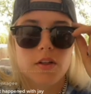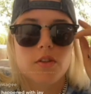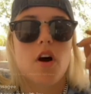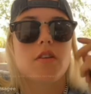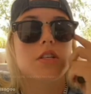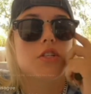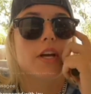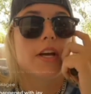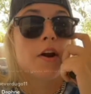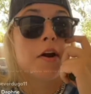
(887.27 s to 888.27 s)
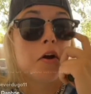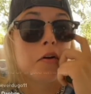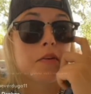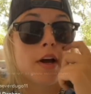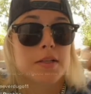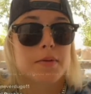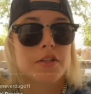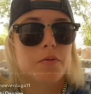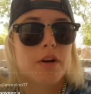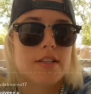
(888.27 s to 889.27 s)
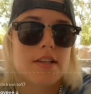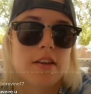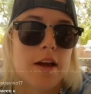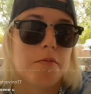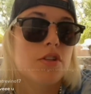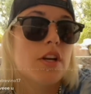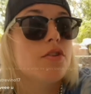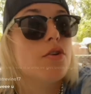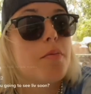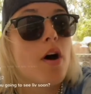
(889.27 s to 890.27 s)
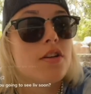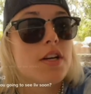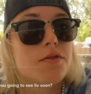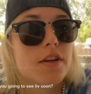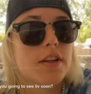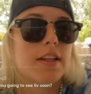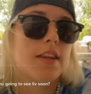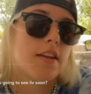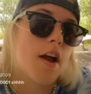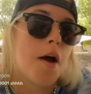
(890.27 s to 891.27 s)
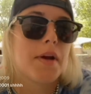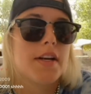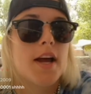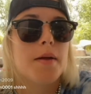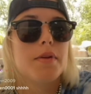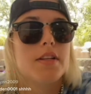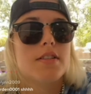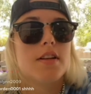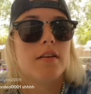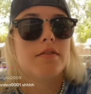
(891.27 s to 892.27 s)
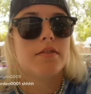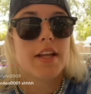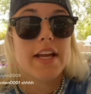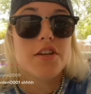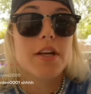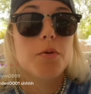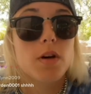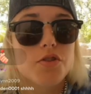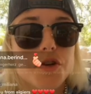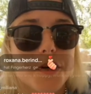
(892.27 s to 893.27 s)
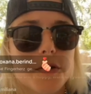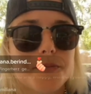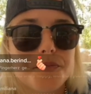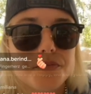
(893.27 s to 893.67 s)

No, obviously Jay and I aren't fine, especially what I said on live, which I do apologize for, like, the not my type and stuff. The age thing was true.